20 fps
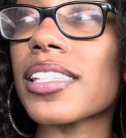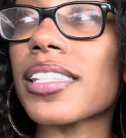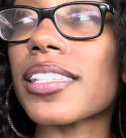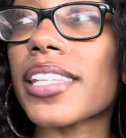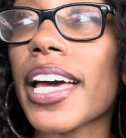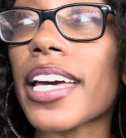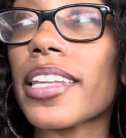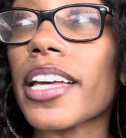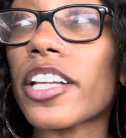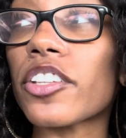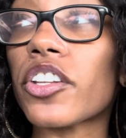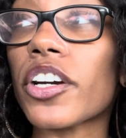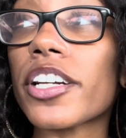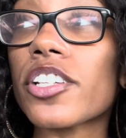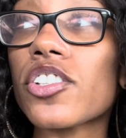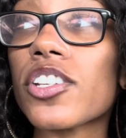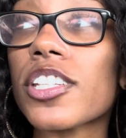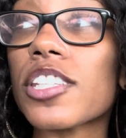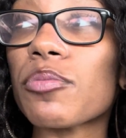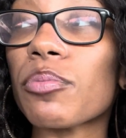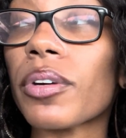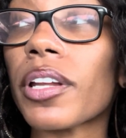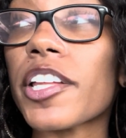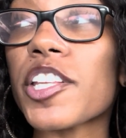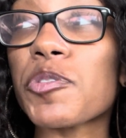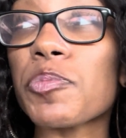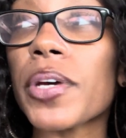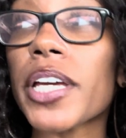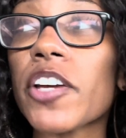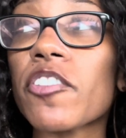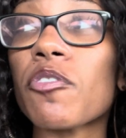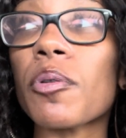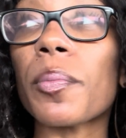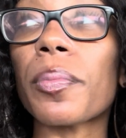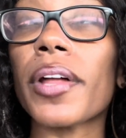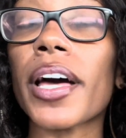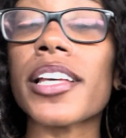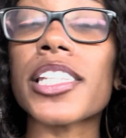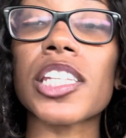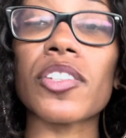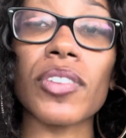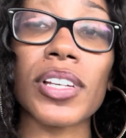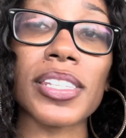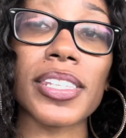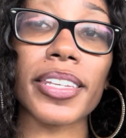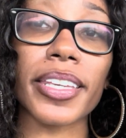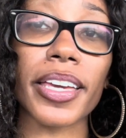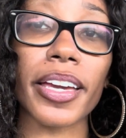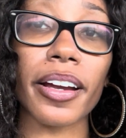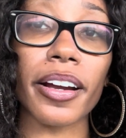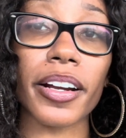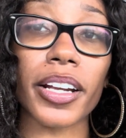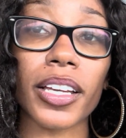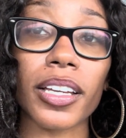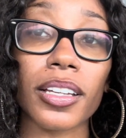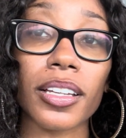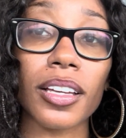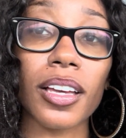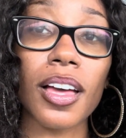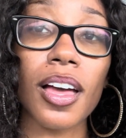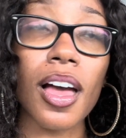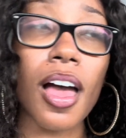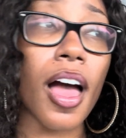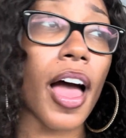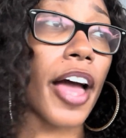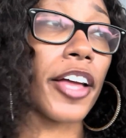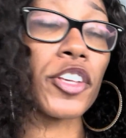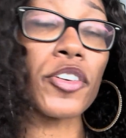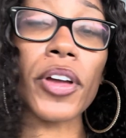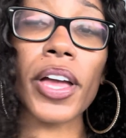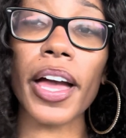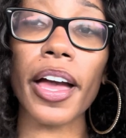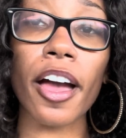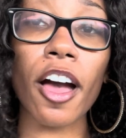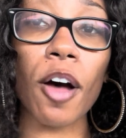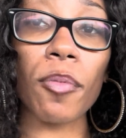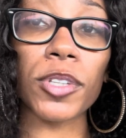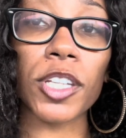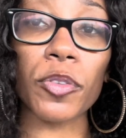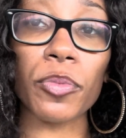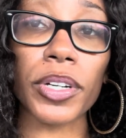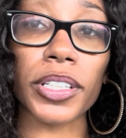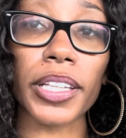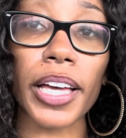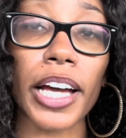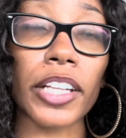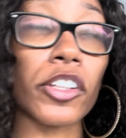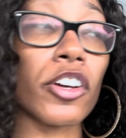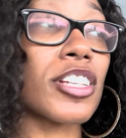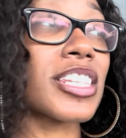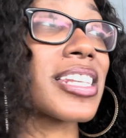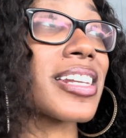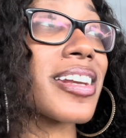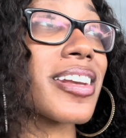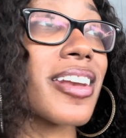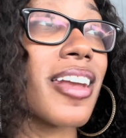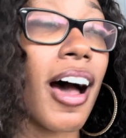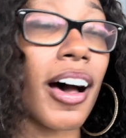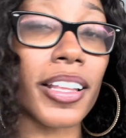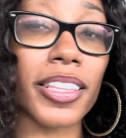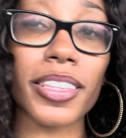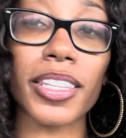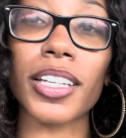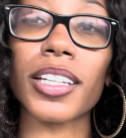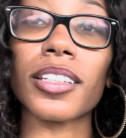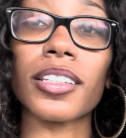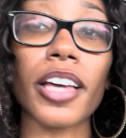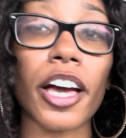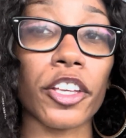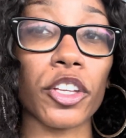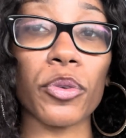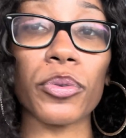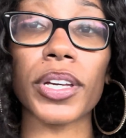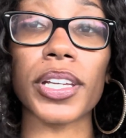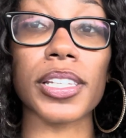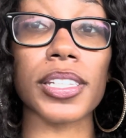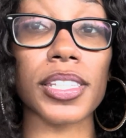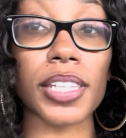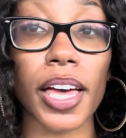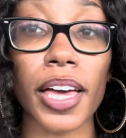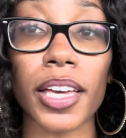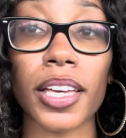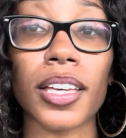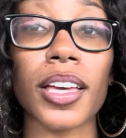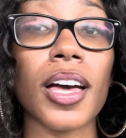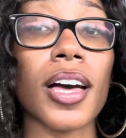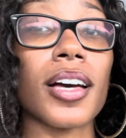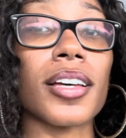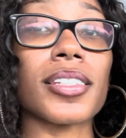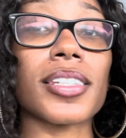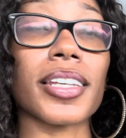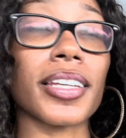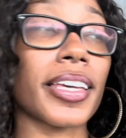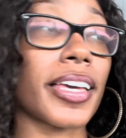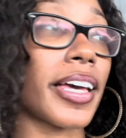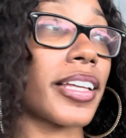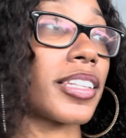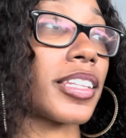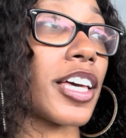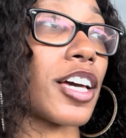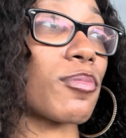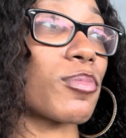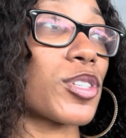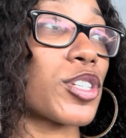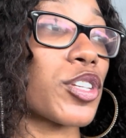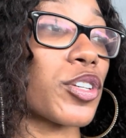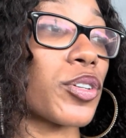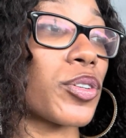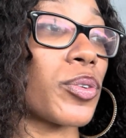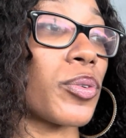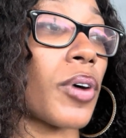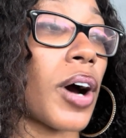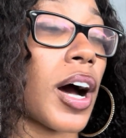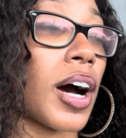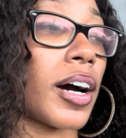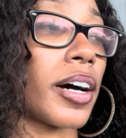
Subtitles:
to say that, they're just really speaking from a place of insecurity, and you can't help them with that. There's nothing that you can say to get them to